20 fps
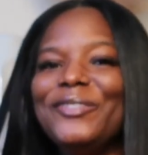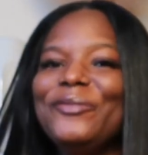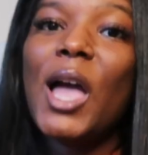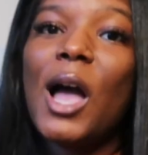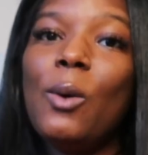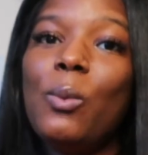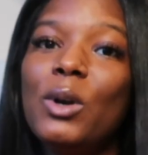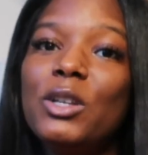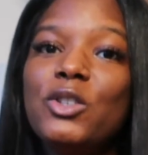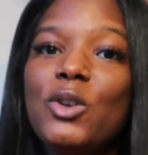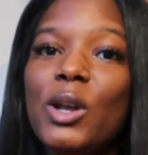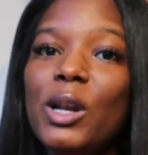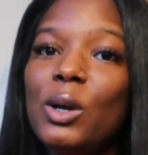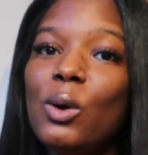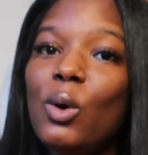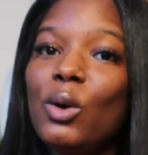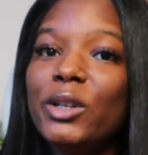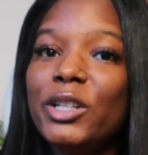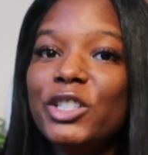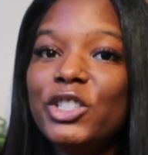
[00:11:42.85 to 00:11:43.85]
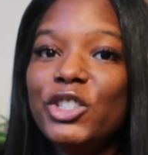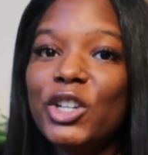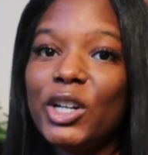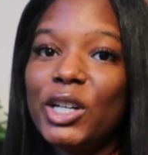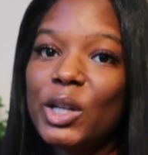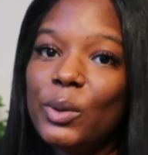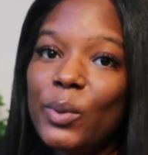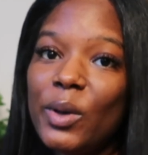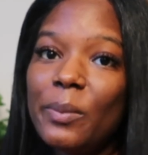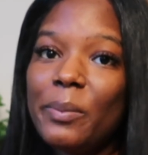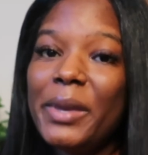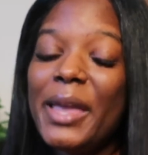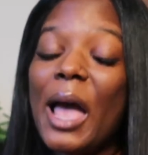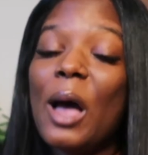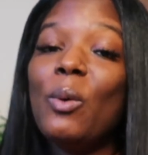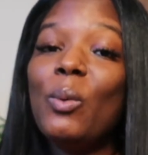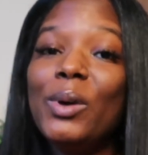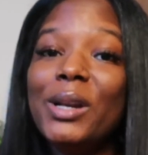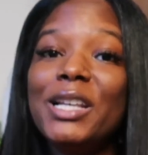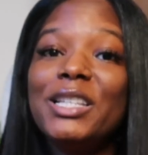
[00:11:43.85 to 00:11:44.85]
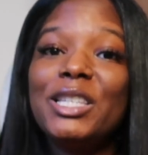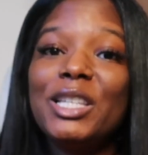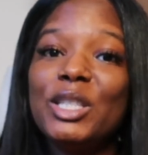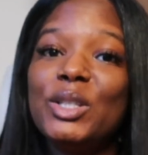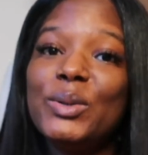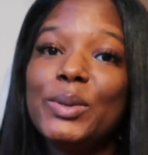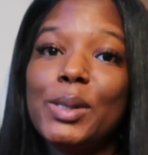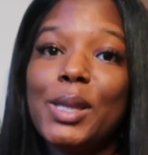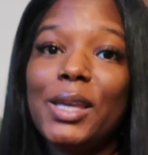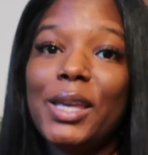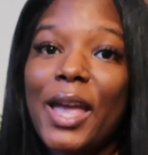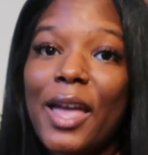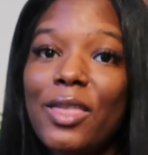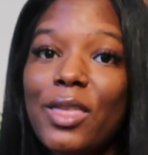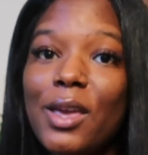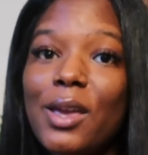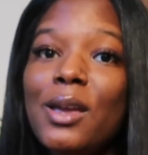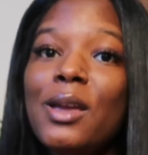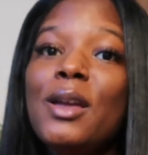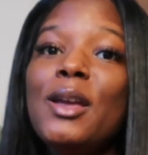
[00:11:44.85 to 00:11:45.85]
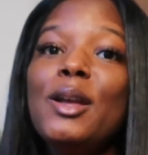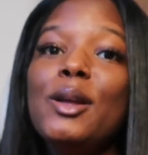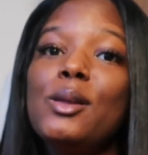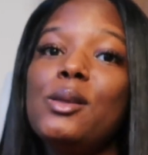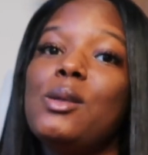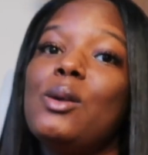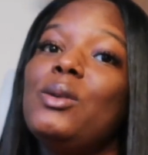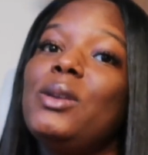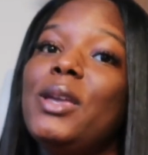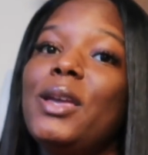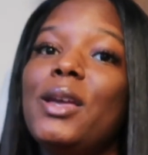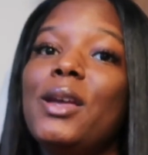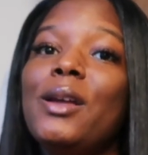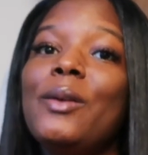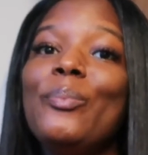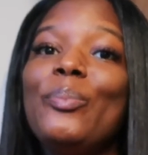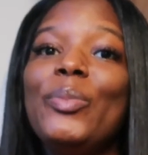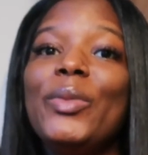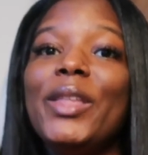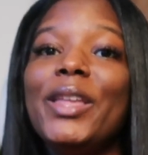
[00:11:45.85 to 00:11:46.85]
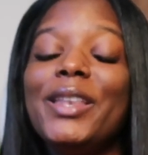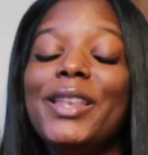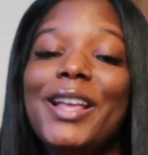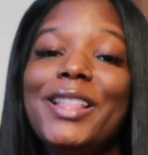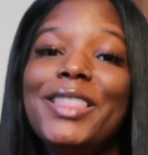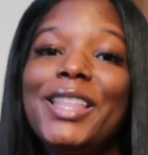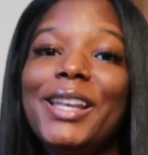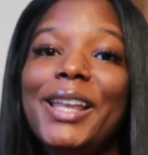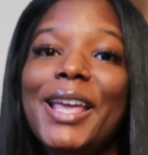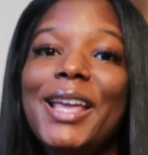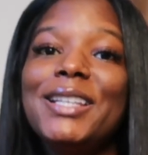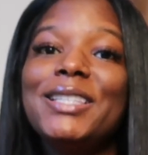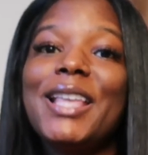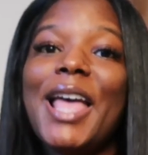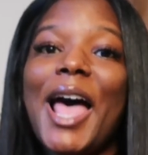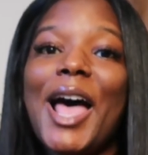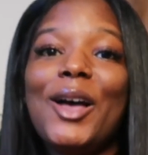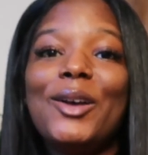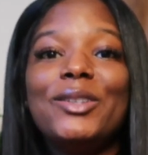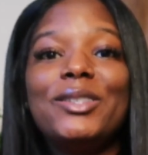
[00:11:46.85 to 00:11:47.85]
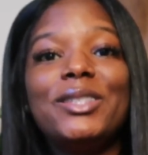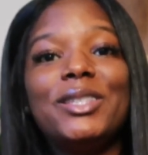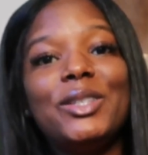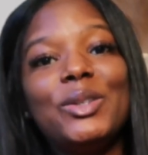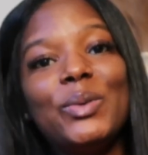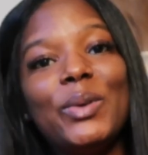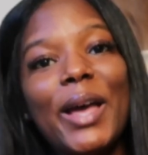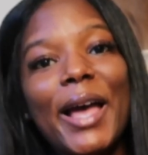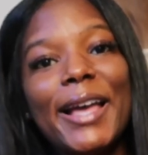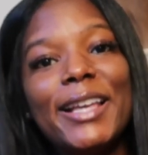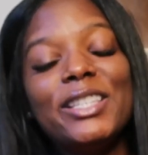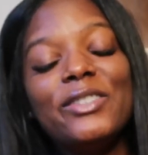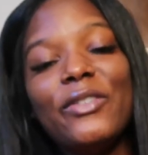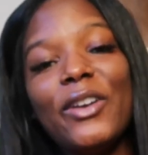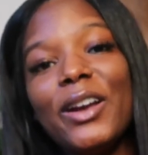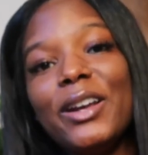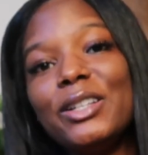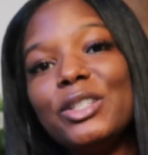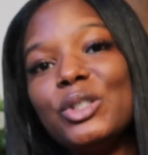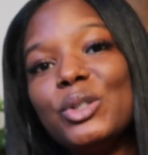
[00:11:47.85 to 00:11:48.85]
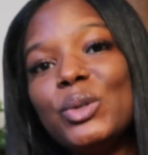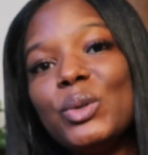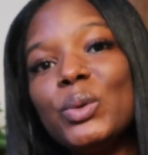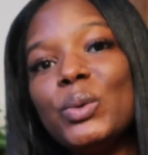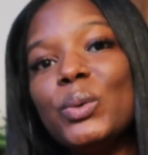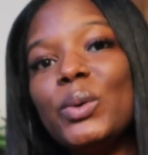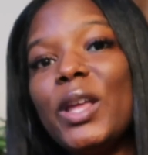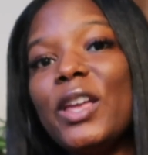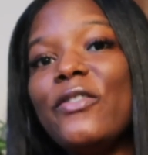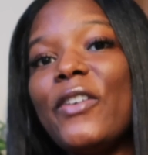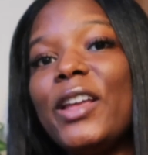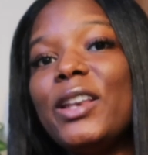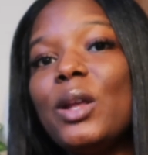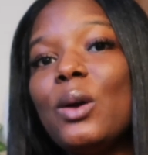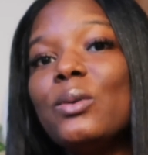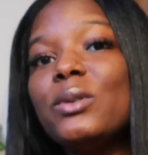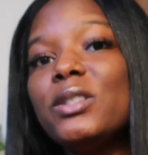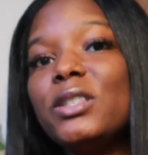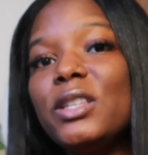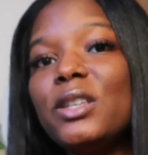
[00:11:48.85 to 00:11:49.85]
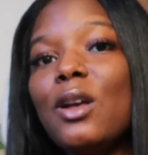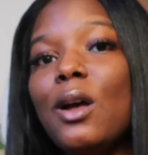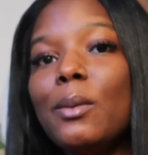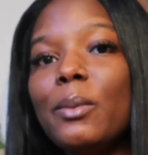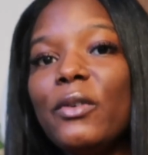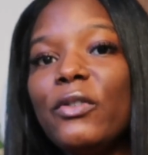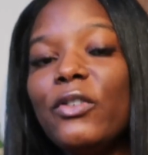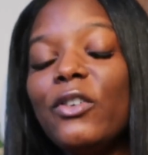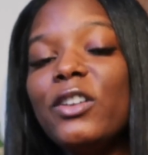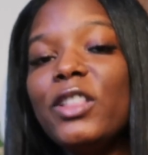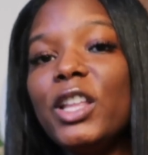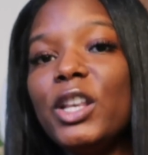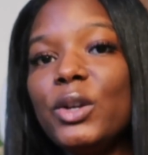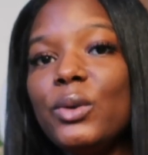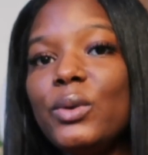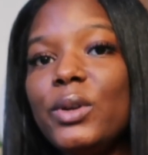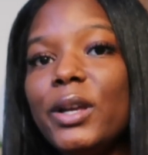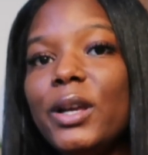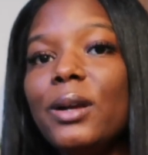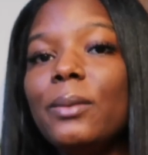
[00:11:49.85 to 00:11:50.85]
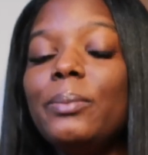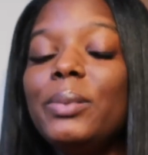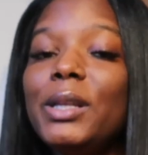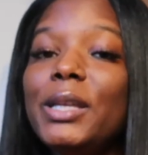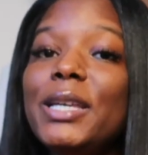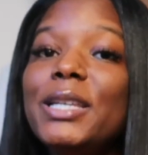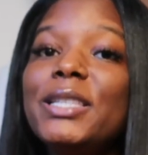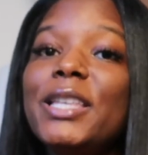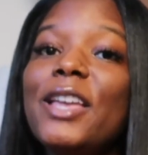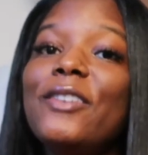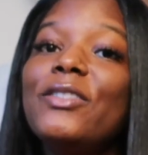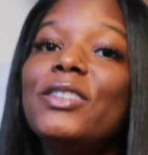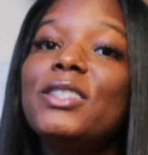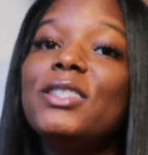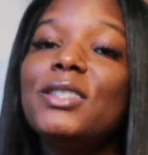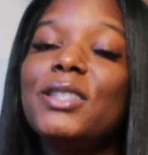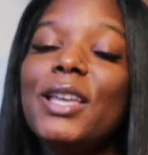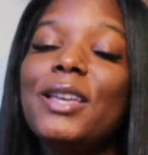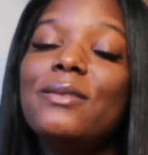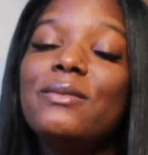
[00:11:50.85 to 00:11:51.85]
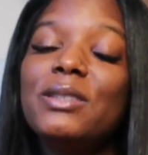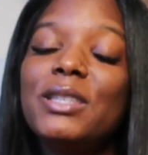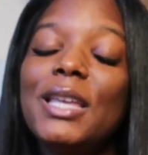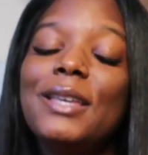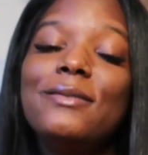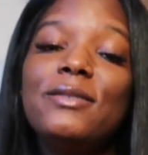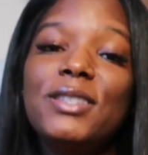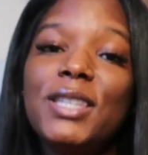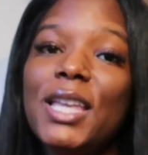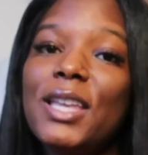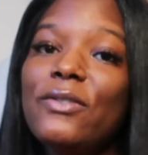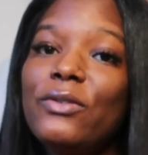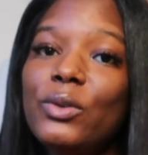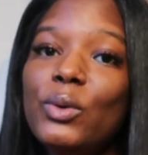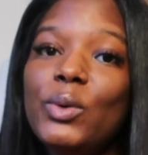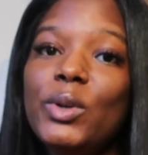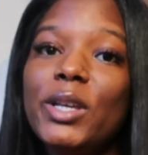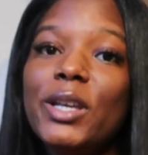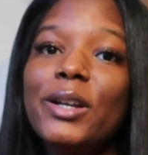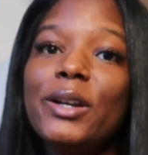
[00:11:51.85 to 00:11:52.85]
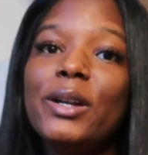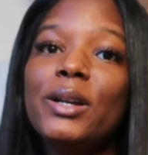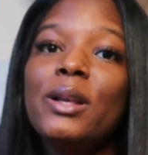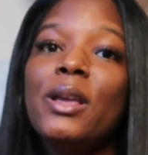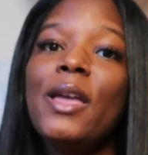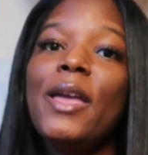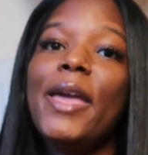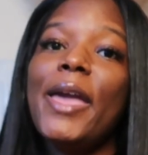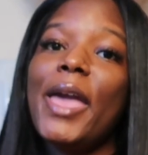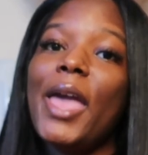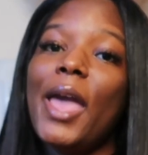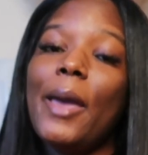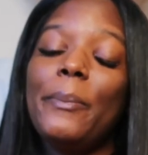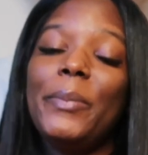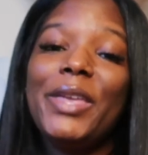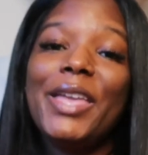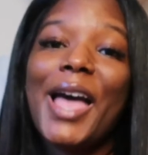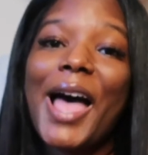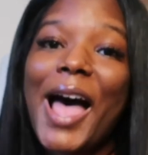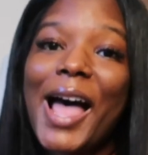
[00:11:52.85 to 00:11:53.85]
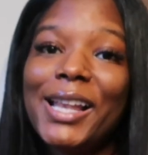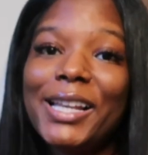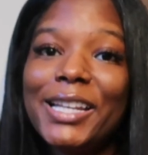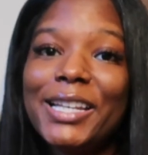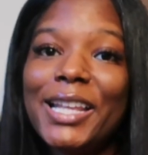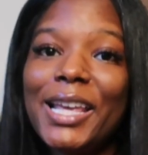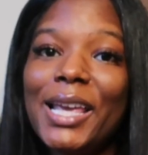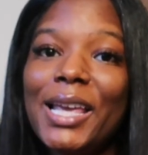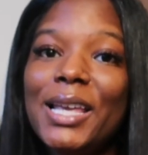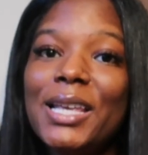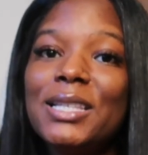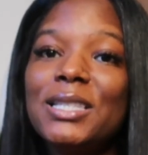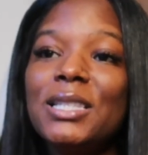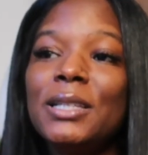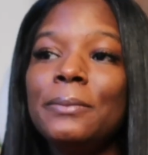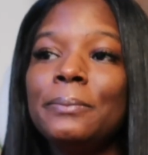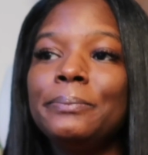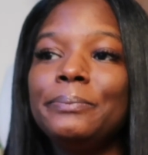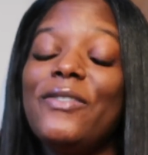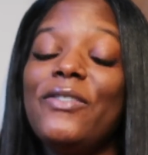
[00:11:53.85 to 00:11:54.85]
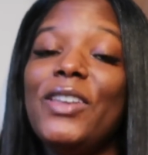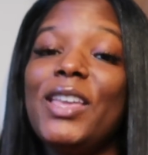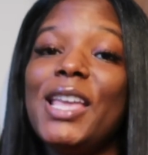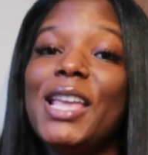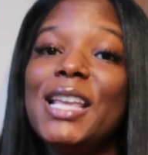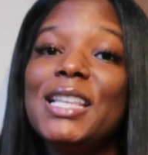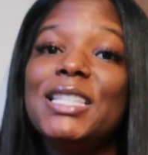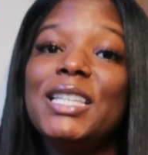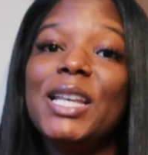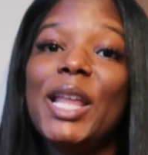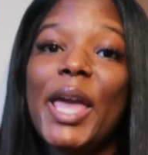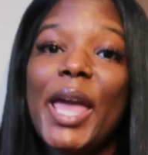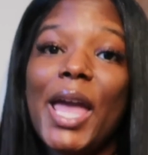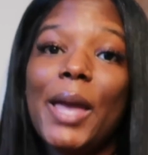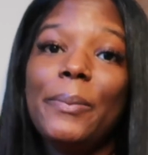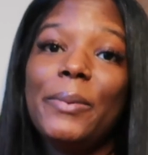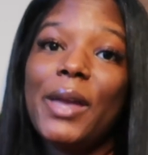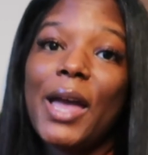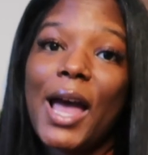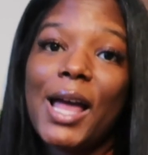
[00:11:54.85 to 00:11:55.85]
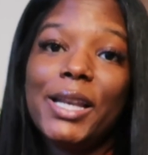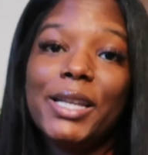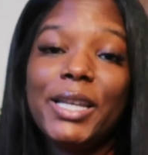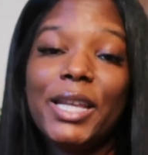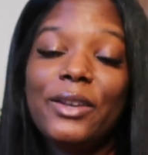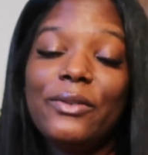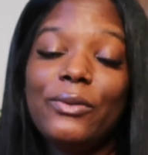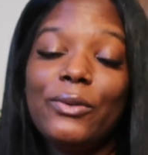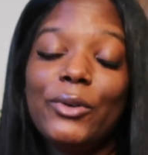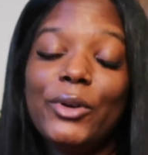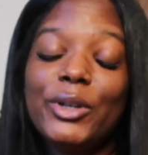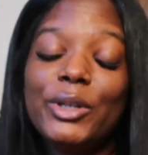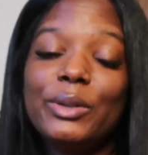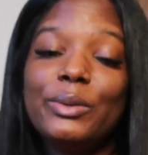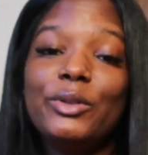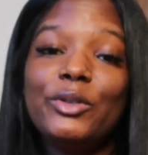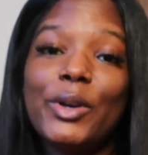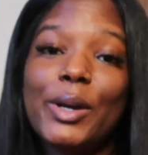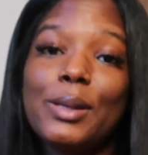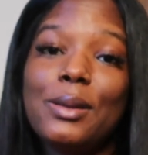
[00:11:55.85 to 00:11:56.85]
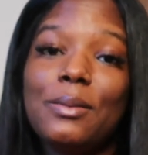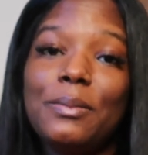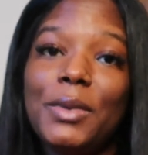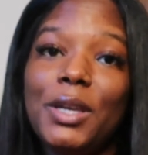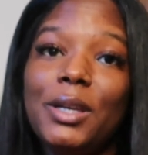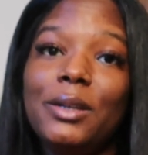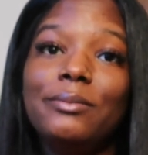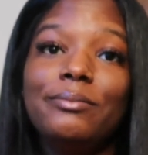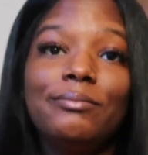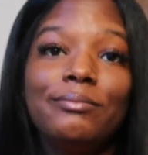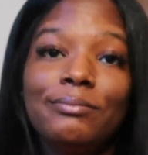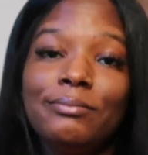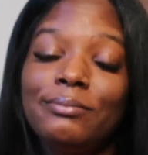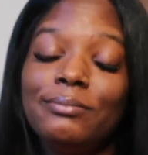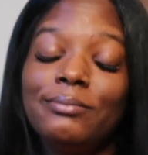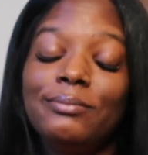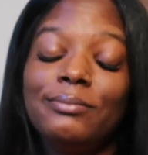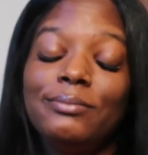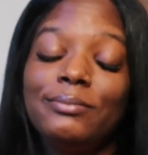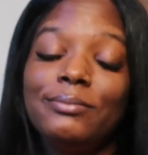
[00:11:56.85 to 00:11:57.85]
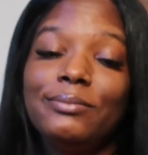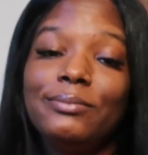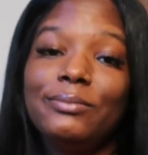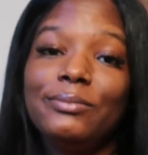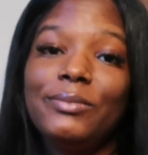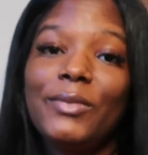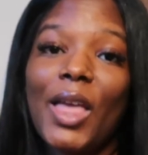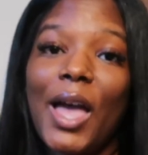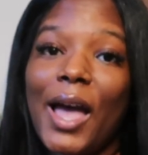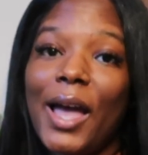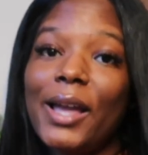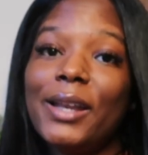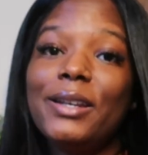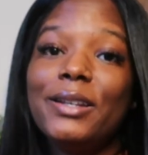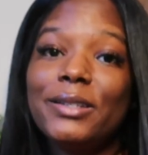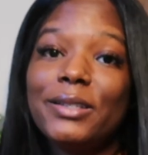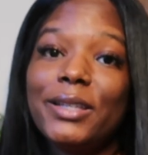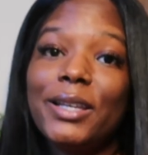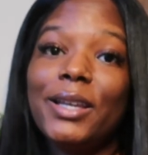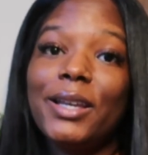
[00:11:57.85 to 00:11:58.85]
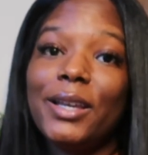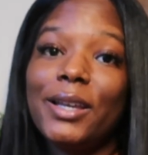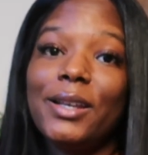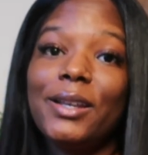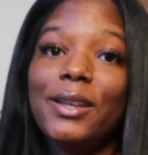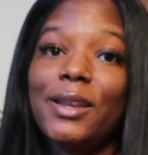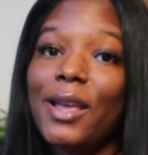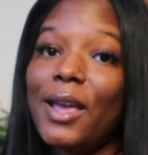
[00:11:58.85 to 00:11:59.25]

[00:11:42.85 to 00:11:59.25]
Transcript: I want y'all to go on this journey with me. I want us to do it together. So yeah, nonetheless, I'll see you guys very soon. If I don't see y'all before the new year, please have a safe new year. Happy holidays. If it isn't a happy holiday for you, trust me, I understand,